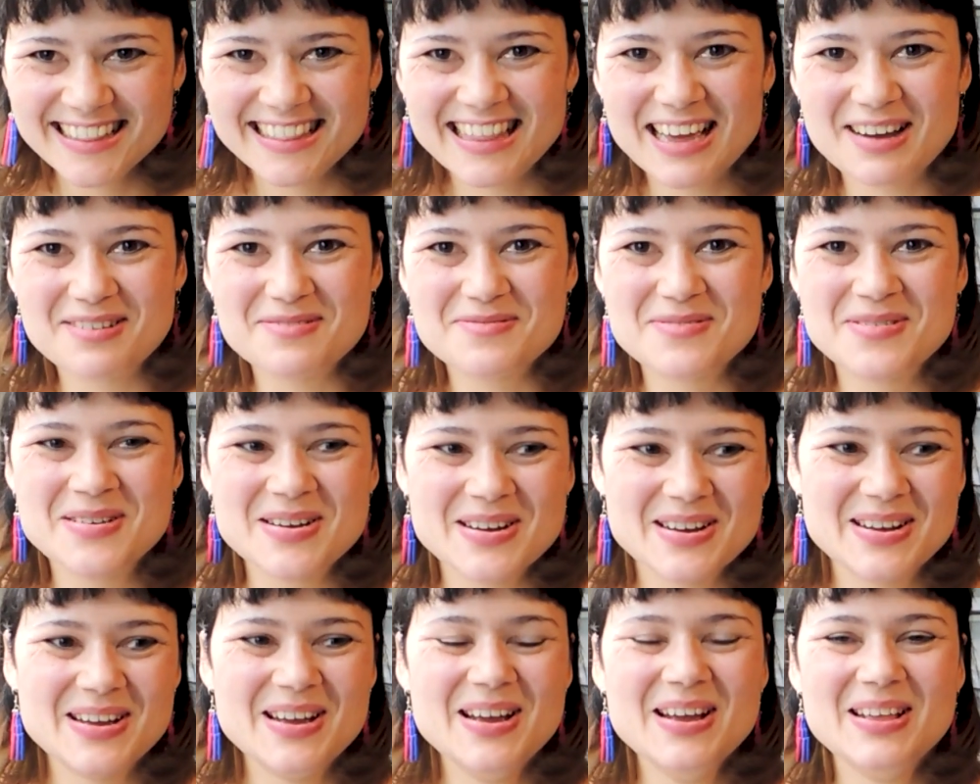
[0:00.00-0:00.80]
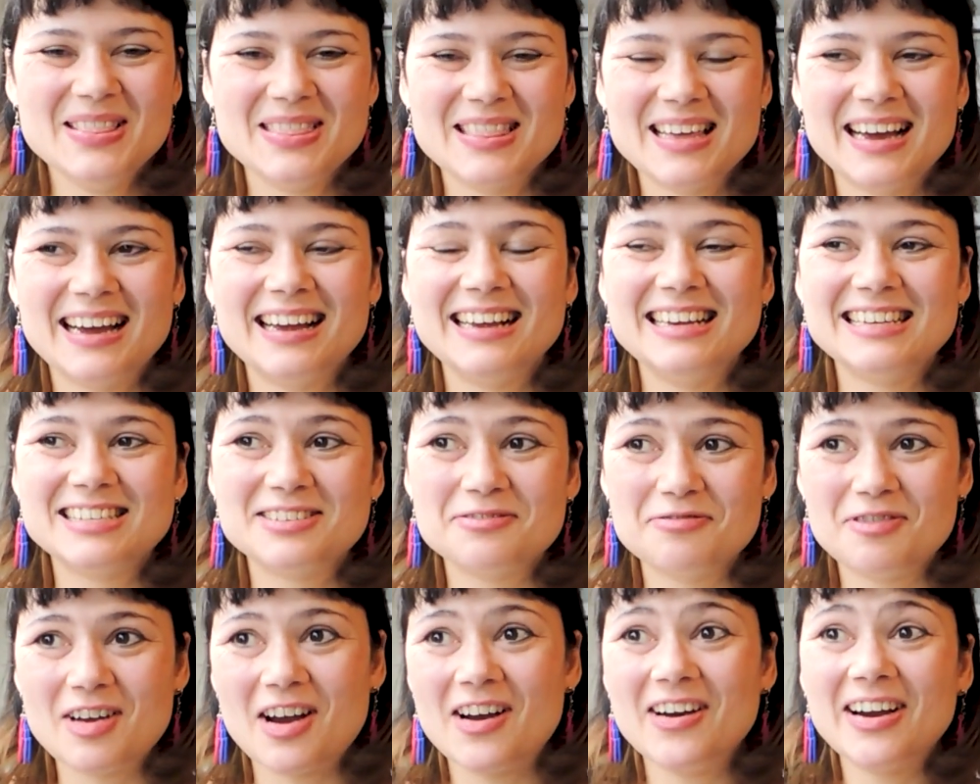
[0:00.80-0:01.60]
that
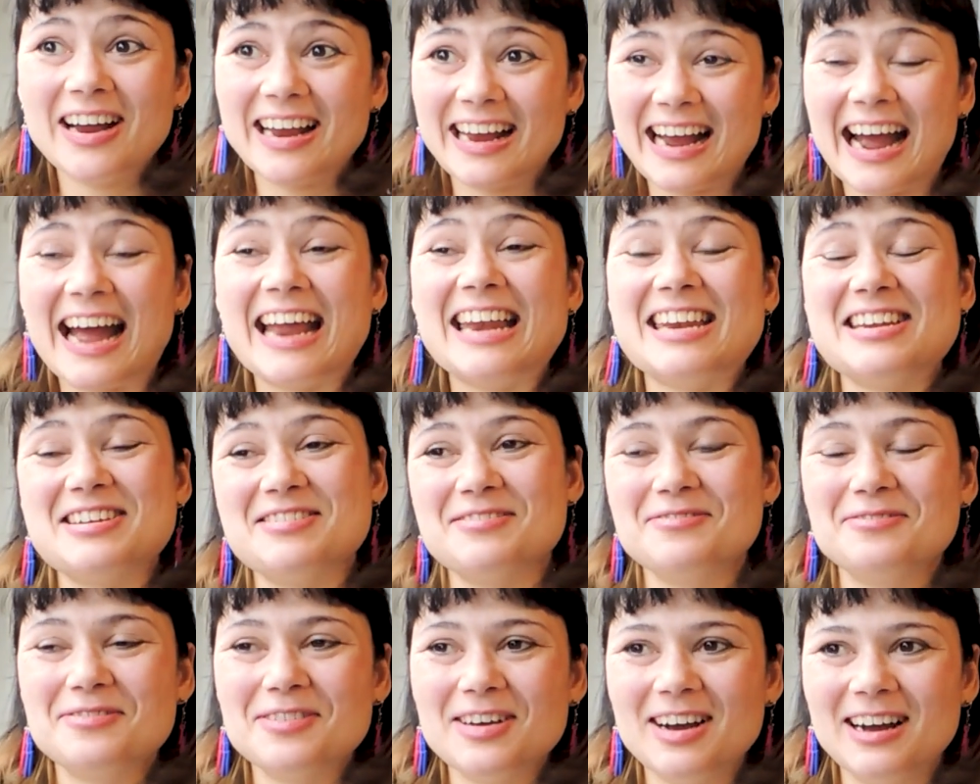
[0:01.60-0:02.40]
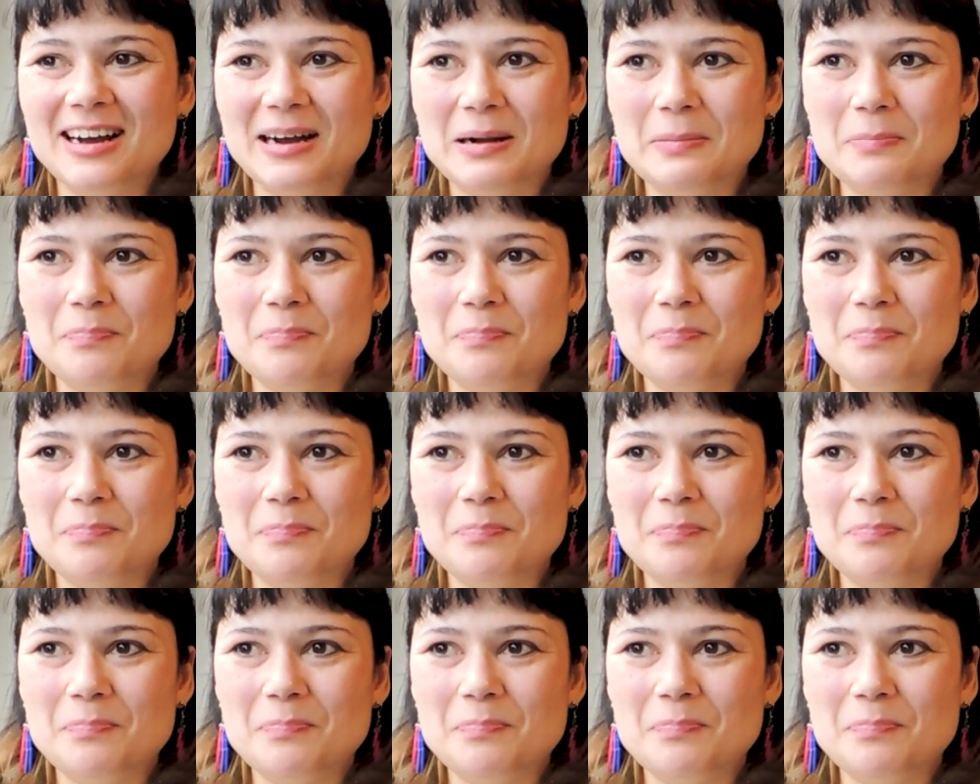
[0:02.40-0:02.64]
is very kind of